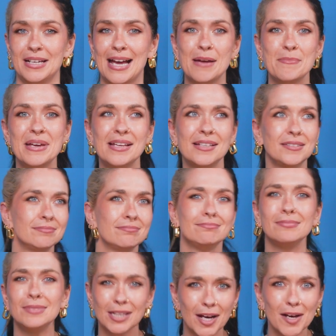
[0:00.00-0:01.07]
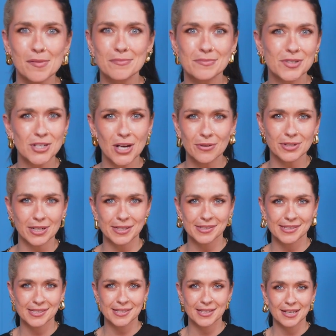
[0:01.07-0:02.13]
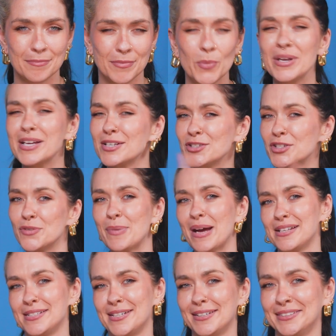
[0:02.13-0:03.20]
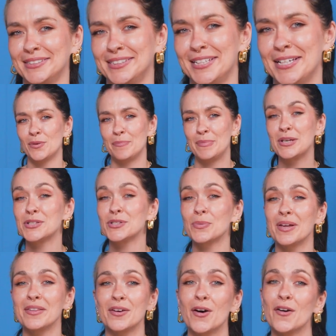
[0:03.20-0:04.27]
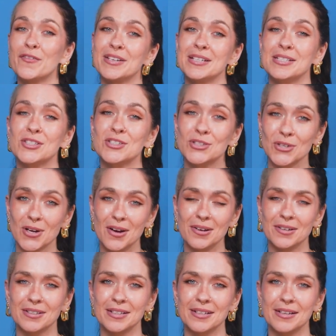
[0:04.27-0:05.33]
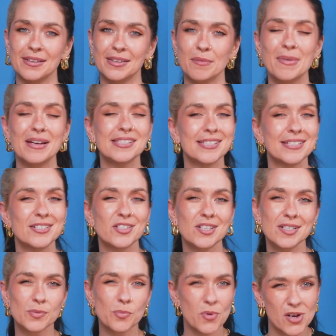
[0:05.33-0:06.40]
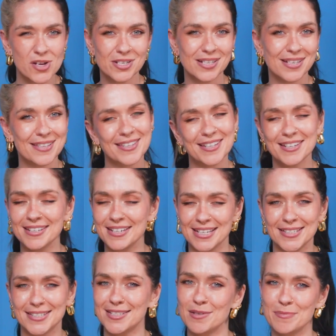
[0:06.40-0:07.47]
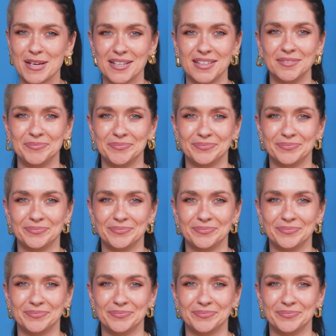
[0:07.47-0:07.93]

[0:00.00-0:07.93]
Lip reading: I mean, yum, donuts. But we can do better. Because while the offer is strong, the message is wordier than it needs to be.